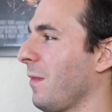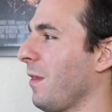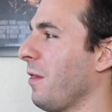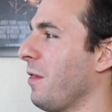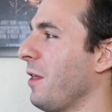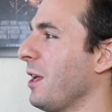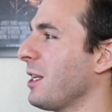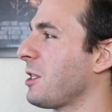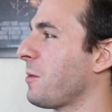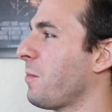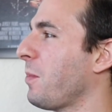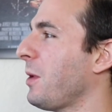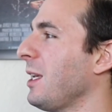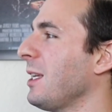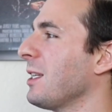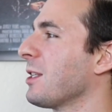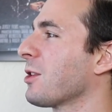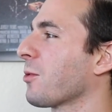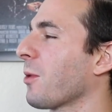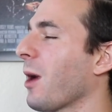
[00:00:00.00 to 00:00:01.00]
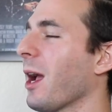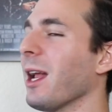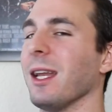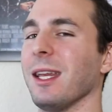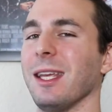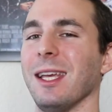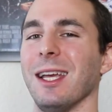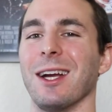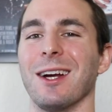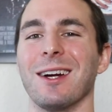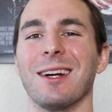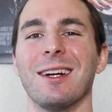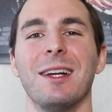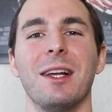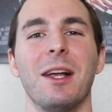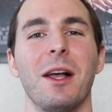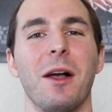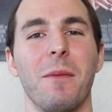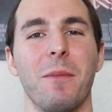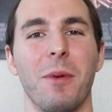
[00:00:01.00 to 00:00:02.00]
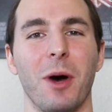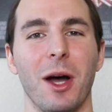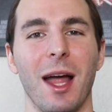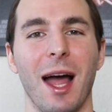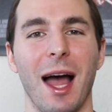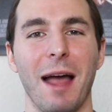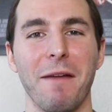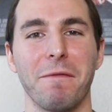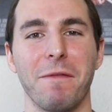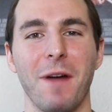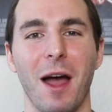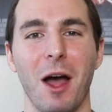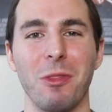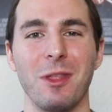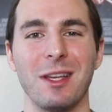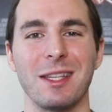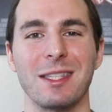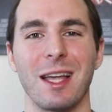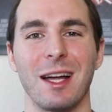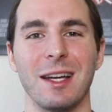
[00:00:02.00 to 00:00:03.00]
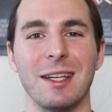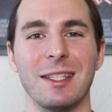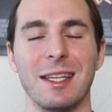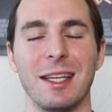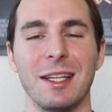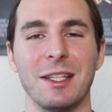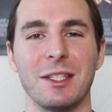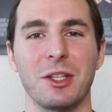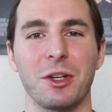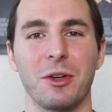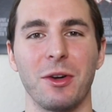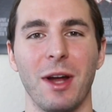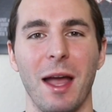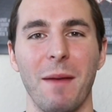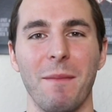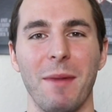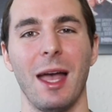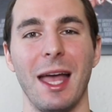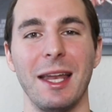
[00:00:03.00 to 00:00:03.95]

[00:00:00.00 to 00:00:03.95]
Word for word: this piece right here, but I found this on his Instagram,